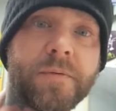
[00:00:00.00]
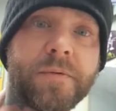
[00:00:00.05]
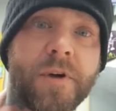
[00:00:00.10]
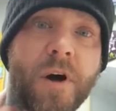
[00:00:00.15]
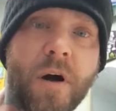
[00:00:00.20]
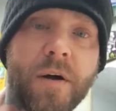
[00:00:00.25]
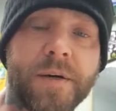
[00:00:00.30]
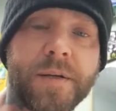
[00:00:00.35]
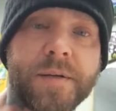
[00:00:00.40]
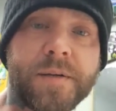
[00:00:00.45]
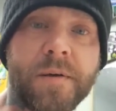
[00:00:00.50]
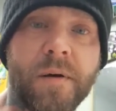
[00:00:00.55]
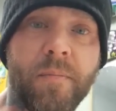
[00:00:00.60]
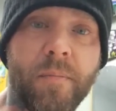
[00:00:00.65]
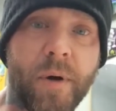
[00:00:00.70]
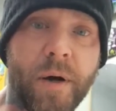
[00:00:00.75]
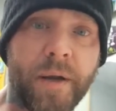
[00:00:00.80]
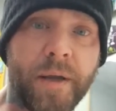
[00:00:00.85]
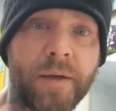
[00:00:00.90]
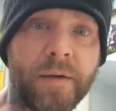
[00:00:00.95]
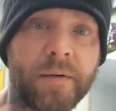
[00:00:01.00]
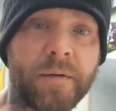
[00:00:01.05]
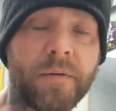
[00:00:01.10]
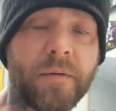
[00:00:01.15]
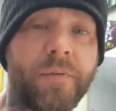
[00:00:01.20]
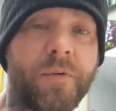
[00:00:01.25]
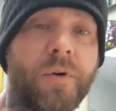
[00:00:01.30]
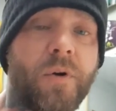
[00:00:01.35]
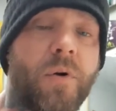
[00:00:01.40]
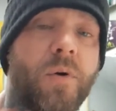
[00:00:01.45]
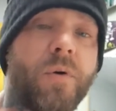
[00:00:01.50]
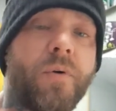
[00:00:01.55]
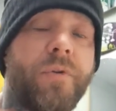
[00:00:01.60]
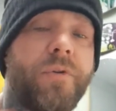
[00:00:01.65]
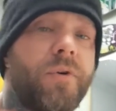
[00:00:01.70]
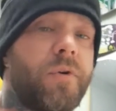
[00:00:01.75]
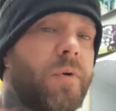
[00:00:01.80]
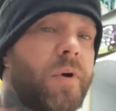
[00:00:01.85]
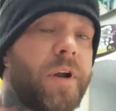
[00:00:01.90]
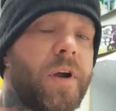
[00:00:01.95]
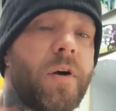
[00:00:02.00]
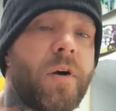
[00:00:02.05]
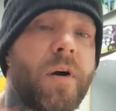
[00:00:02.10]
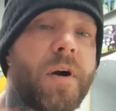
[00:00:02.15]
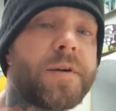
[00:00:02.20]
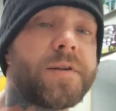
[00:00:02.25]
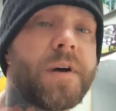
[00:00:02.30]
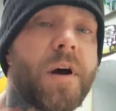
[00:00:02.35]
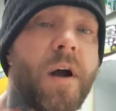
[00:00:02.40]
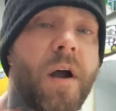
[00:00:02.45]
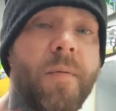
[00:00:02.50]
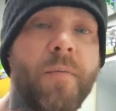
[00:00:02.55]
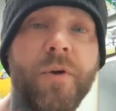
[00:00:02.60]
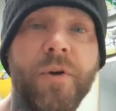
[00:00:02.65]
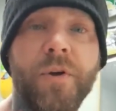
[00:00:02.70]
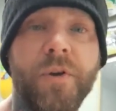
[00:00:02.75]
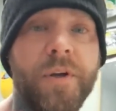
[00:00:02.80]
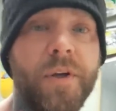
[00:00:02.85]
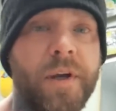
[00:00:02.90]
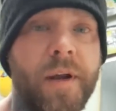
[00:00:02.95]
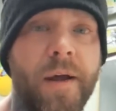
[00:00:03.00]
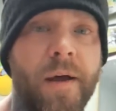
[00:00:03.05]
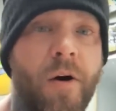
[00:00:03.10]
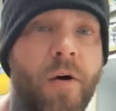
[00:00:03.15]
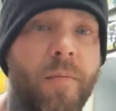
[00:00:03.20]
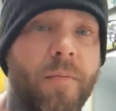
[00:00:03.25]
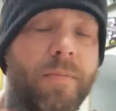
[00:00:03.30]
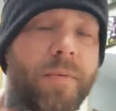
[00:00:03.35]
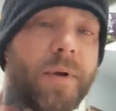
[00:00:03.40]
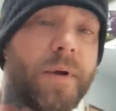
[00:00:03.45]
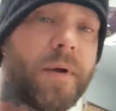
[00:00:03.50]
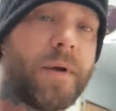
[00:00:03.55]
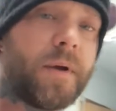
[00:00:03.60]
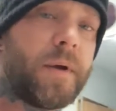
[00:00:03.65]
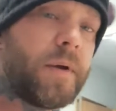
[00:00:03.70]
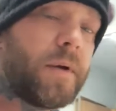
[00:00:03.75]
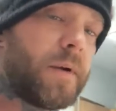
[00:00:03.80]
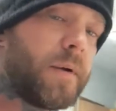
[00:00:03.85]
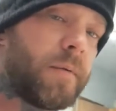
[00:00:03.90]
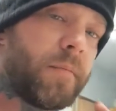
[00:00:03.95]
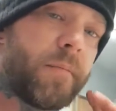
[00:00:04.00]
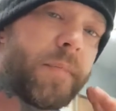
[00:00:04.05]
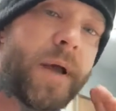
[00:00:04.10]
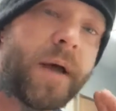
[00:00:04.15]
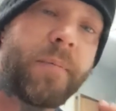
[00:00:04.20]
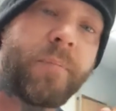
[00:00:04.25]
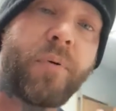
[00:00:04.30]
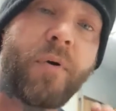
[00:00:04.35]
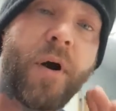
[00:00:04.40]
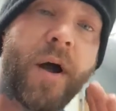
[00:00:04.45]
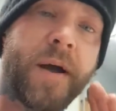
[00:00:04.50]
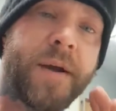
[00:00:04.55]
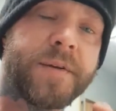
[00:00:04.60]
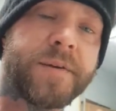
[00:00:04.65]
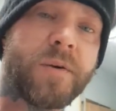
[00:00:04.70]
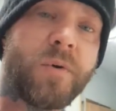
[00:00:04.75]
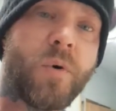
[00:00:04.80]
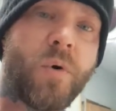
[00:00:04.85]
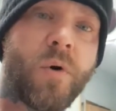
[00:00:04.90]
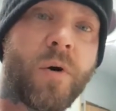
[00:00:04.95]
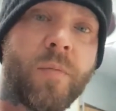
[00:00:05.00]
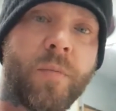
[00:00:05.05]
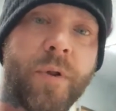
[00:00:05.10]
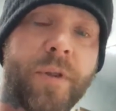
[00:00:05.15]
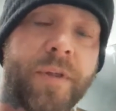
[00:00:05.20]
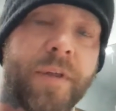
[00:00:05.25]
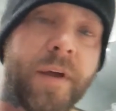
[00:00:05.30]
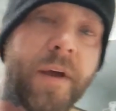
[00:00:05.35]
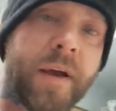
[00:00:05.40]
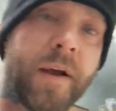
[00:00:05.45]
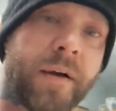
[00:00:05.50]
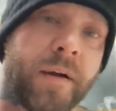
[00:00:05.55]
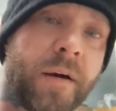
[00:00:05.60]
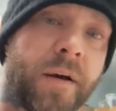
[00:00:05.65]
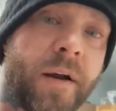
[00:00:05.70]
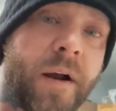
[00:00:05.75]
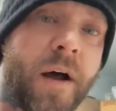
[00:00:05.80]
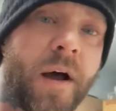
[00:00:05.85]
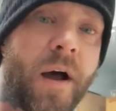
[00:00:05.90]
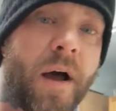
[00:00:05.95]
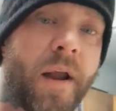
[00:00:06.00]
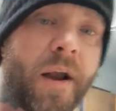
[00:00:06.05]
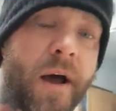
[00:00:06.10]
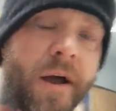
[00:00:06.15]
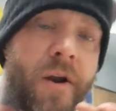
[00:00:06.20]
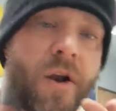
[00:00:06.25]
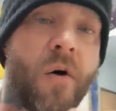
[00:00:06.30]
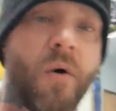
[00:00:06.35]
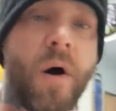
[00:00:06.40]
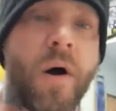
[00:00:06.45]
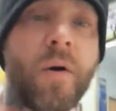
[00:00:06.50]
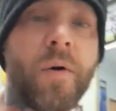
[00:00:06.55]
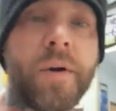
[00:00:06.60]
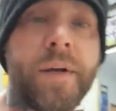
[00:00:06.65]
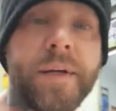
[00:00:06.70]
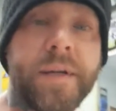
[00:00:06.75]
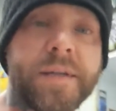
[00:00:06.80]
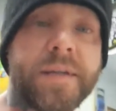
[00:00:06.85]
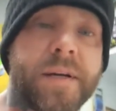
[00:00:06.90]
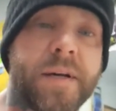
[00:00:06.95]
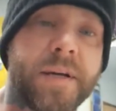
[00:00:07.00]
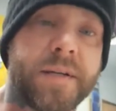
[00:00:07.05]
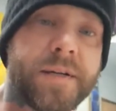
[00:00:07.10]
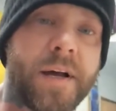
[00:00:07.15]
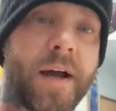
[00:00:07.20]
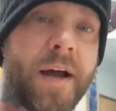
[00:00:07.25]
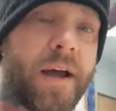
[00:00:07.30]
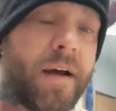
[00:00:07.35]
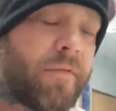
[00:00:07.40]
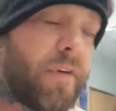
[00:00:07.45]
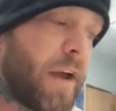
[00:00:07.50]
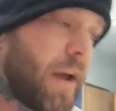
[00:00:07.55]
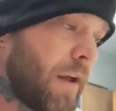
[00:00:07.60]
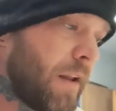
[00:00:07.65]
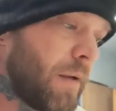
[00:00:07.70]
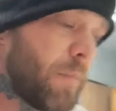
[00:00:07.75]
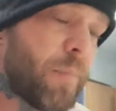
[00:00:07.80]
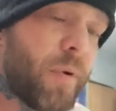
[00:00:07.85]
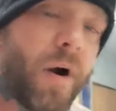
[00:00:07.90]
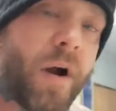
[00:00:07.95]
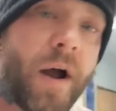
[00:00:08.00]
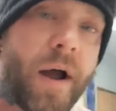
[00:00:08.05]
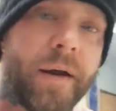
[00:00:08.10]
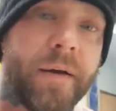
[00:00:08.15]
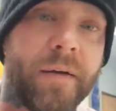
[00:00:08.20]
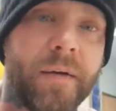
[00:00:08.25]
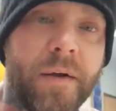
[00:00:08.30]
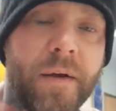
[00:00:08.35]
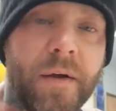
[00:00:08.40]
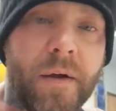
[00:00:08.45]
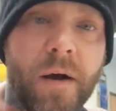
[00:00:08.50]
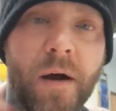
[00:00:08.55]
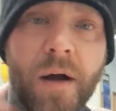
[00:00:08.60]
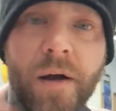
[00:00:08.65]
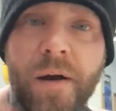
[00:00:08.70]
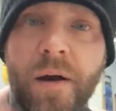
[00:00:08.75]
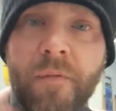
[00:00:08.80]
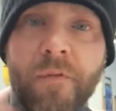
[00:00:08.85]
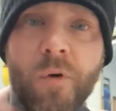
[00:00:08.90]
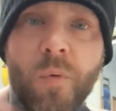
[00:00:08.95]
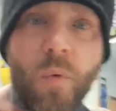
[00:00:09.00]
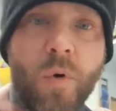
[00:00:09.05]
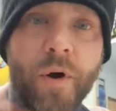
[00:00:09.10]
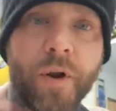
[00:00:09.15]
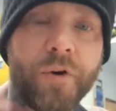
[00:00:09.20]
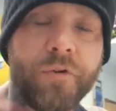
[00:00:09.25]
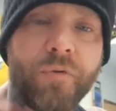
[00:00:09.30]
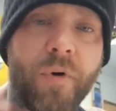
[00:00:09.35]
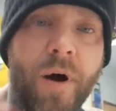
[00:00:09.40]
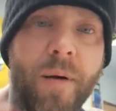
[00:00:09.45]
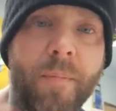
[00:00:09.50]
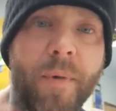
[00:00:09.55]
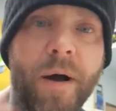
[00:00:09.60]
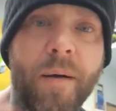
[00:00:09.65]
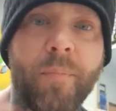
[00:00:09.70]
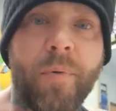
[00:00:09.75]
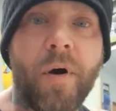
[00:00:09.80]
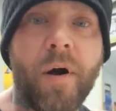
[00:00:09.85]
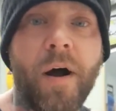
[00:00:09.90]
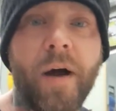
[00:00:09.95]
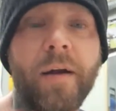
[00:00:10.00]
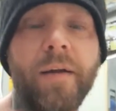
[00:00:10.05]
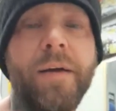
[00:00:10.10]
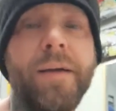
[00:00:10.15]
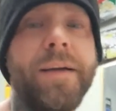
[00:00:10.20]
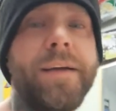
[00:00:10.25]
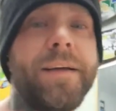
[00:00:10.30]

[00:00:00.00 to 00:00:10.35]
Talk to somebody. If you're going through any hard time or you need help, man, pride is a horrible thing. And I know how it is, because I have hella pride. I never want to drop my pride.